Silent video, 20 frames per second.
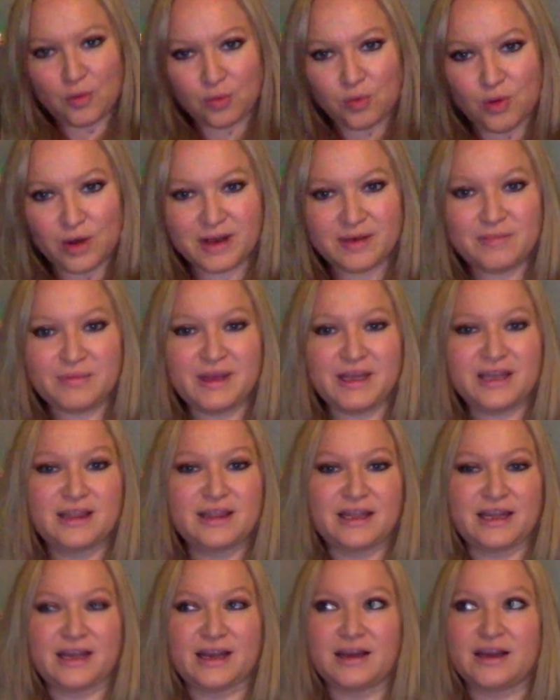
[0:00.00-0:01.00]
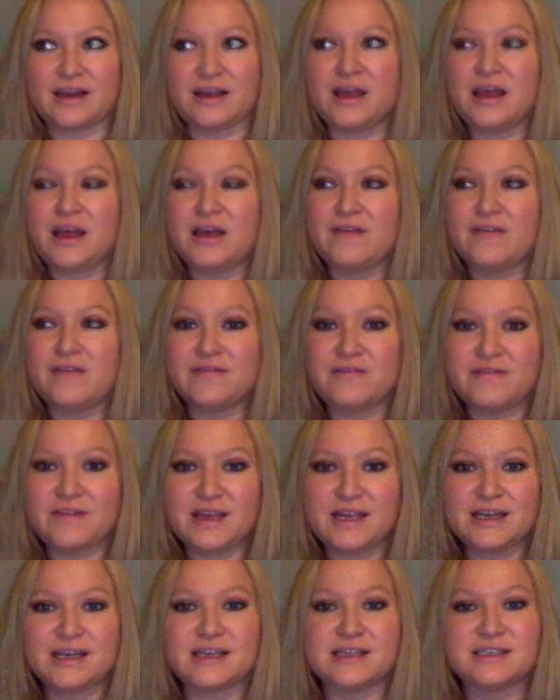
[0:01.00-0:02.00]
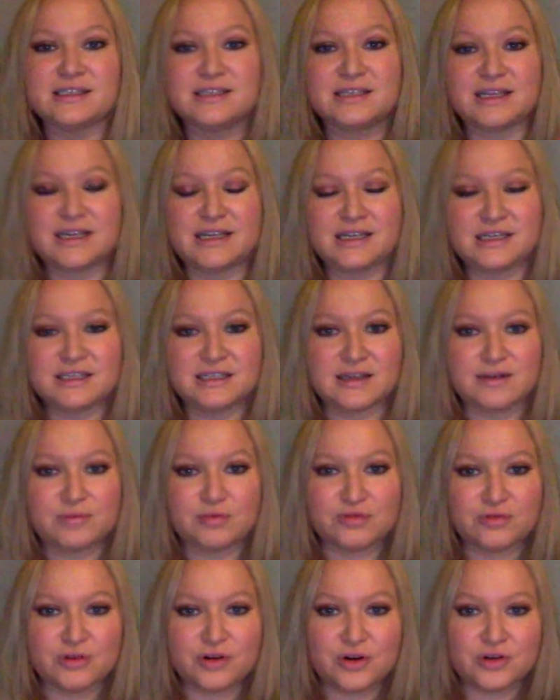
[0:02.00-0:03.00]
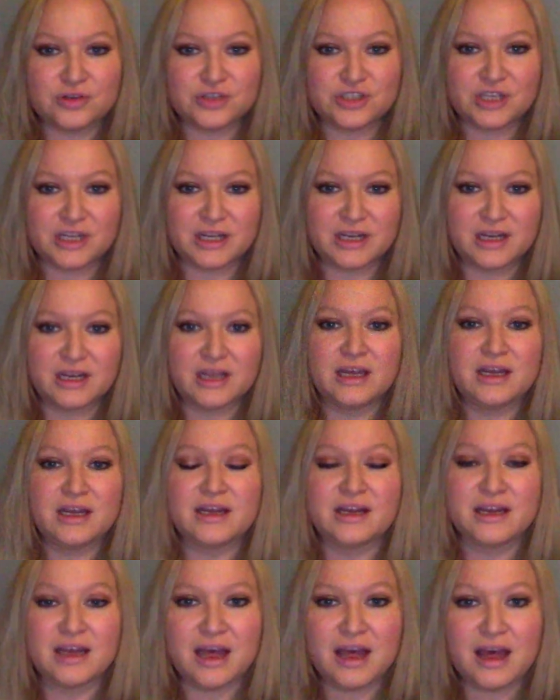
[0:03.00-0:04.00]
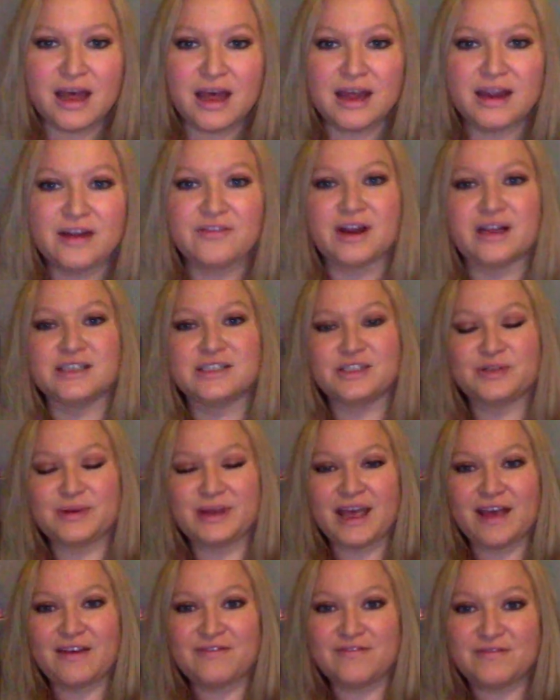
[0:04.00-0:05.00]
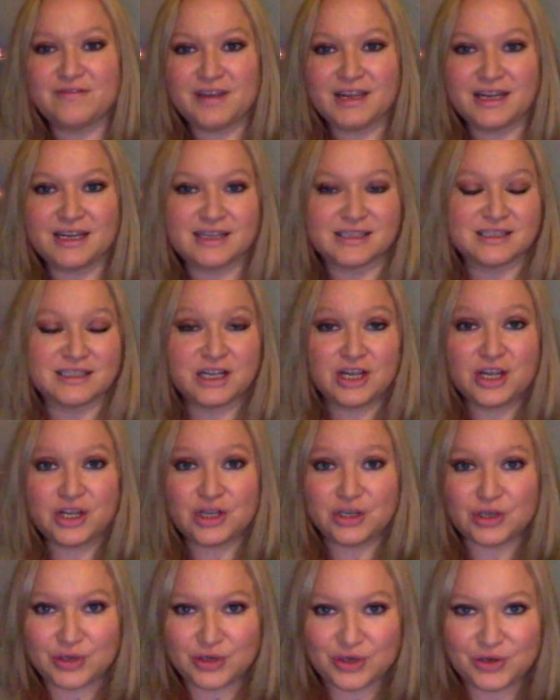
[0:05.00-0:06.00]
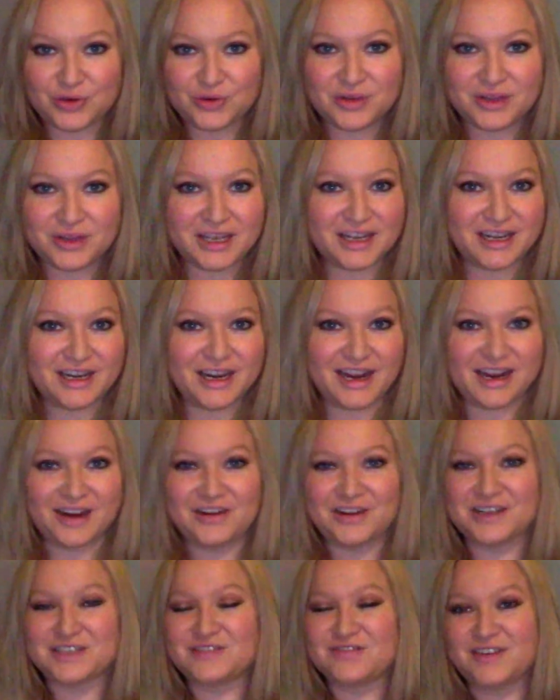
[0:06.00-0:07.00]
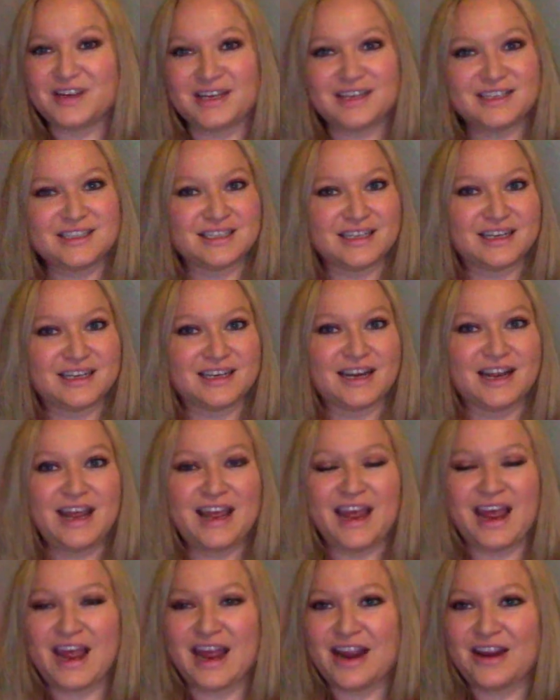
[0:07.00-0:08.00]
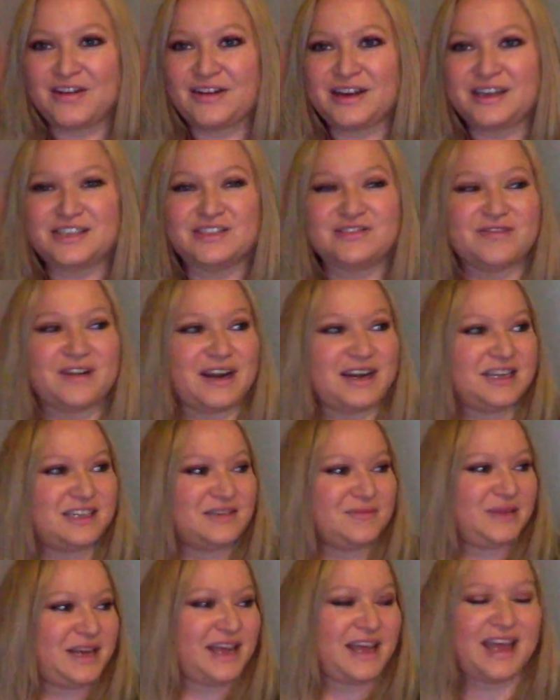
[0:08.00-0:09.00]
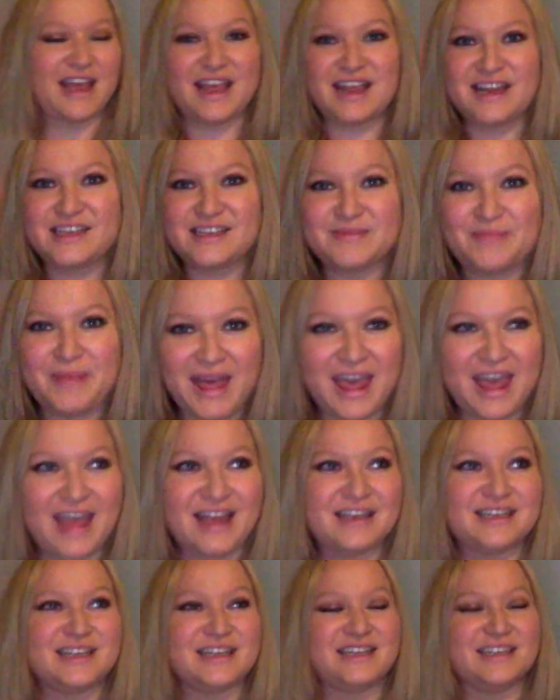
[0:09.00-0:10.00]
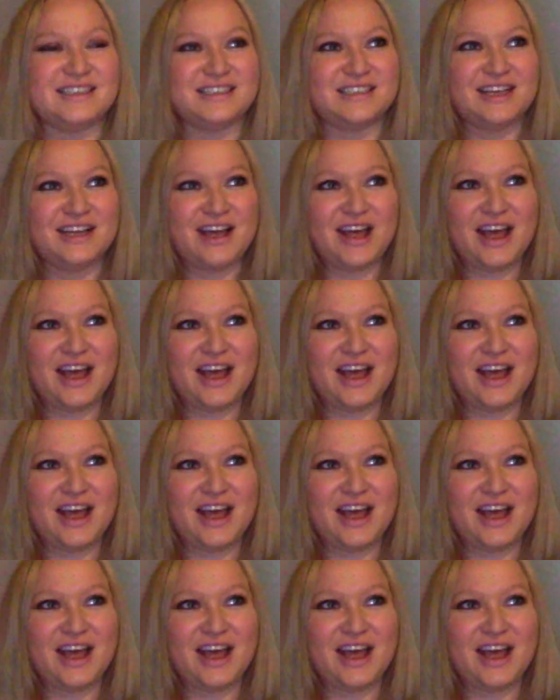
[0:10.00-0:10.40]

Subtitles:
One big thing, Venus is approaching Chiron. So we have Venus newly in Aries, Venus in Aries ready to be independent,